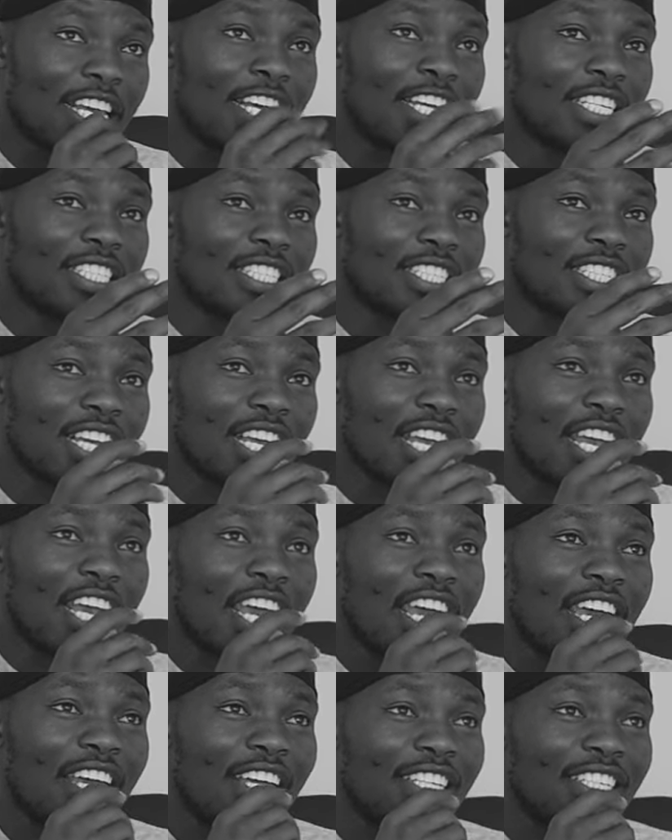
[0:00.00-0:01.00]
and
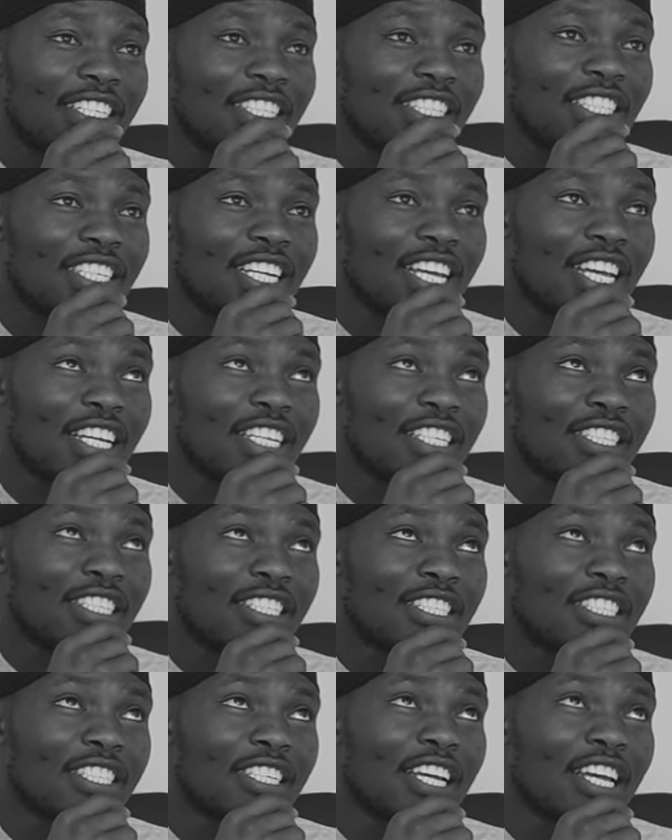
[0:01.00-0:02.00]
and
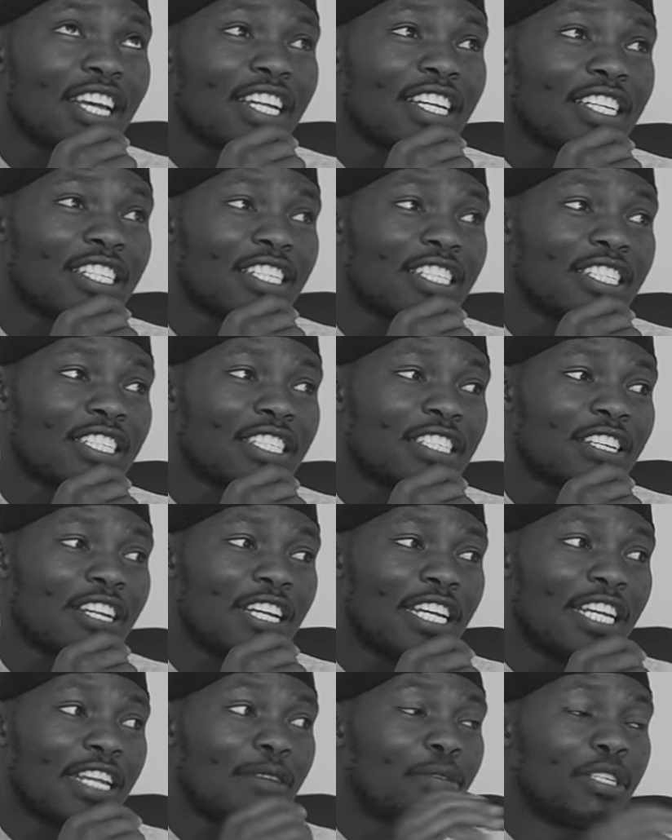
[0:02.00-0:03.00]
and and
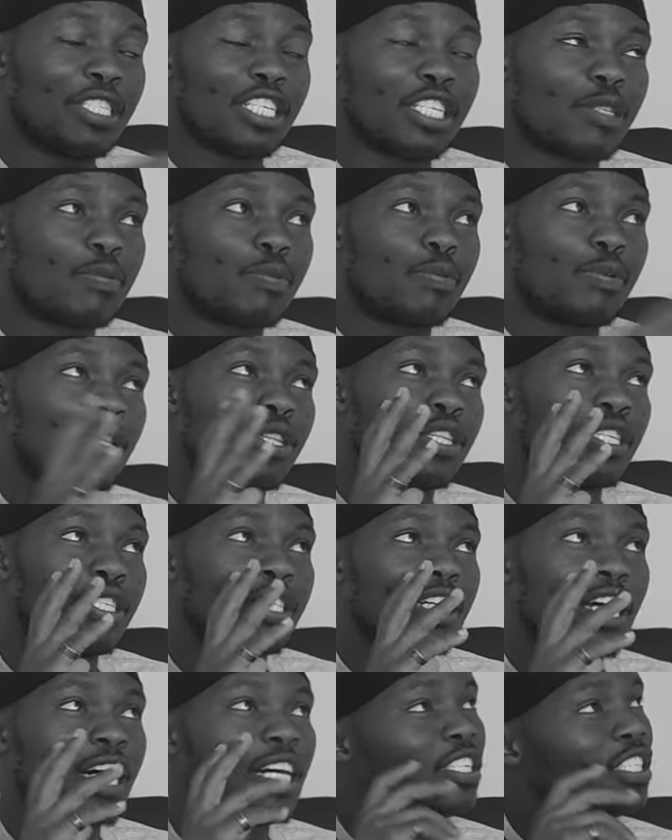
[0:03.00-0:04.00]
let me just put
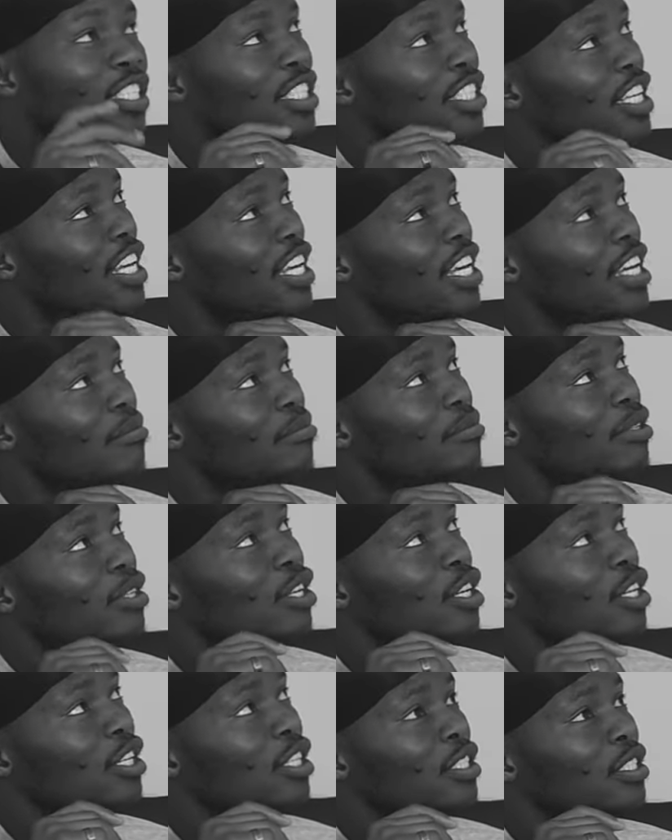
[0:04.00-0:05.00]
this out in the air
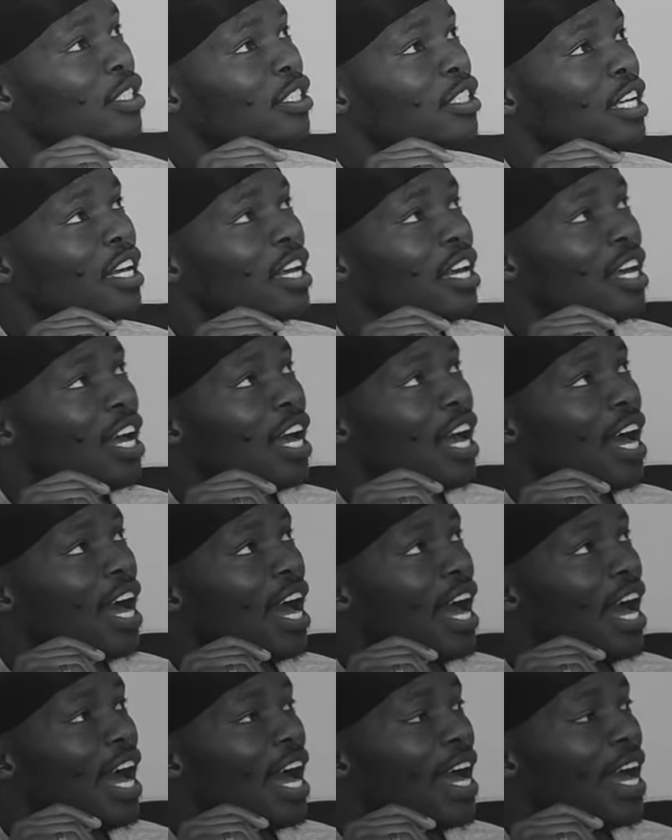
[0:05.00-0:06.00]
because
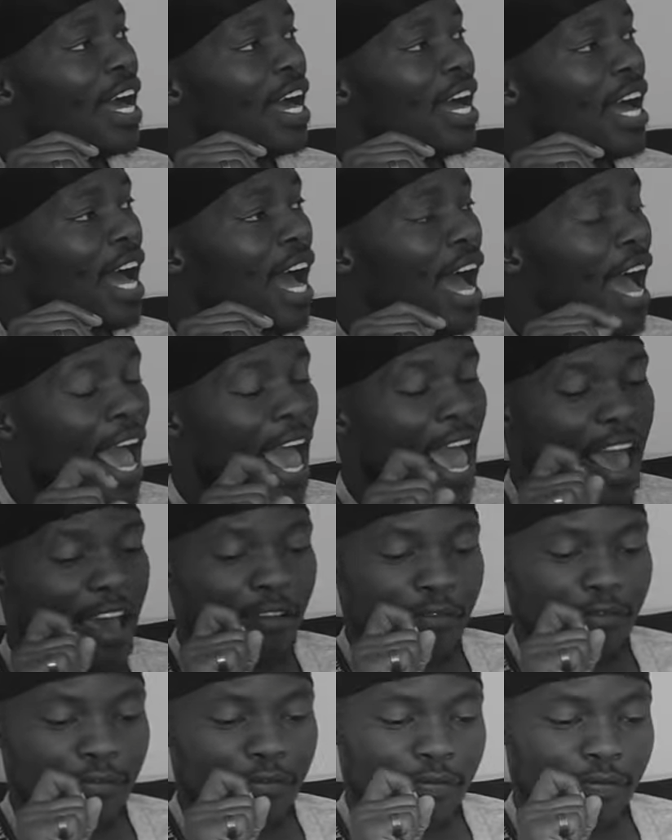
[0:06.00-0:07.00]
yeah. uh, I
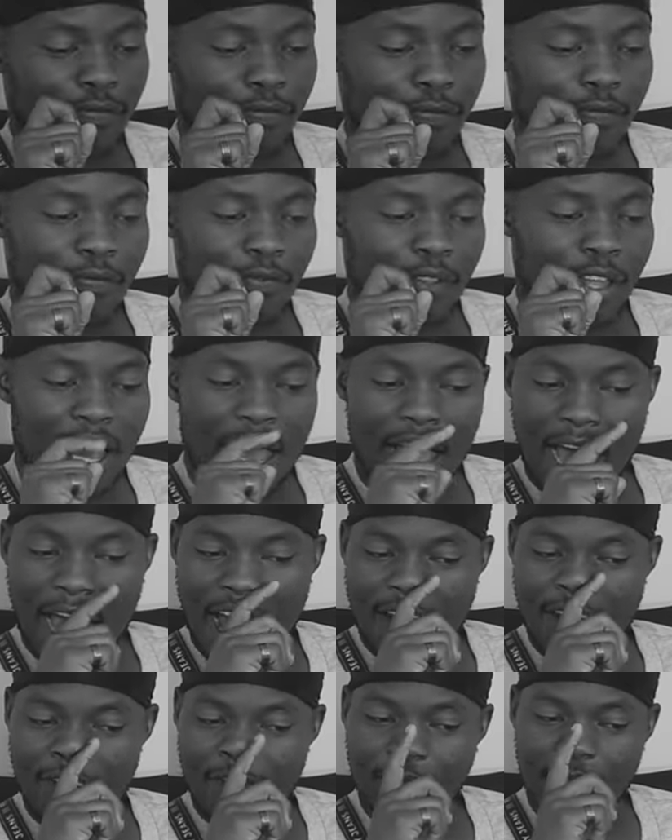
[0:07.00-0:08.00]
have
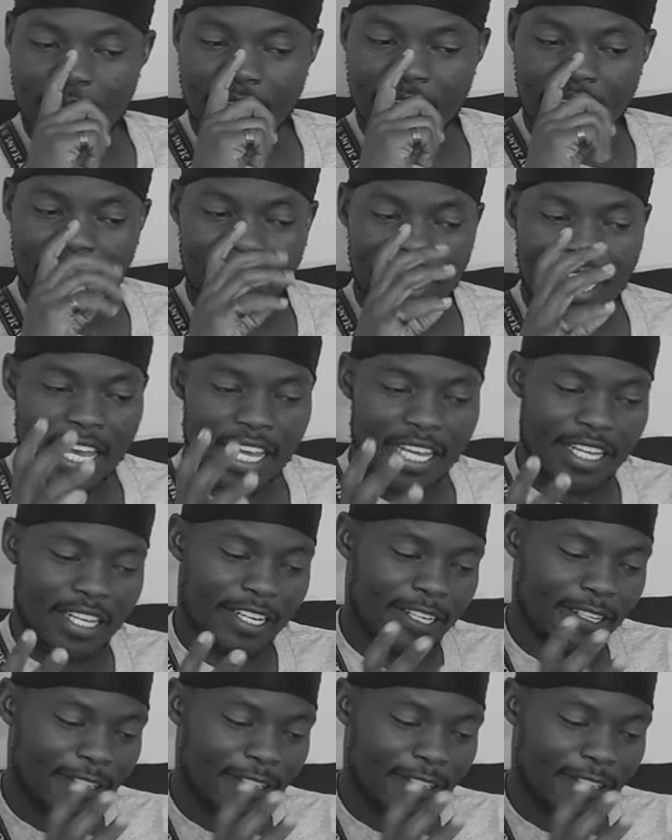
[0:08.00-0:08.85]
I've been like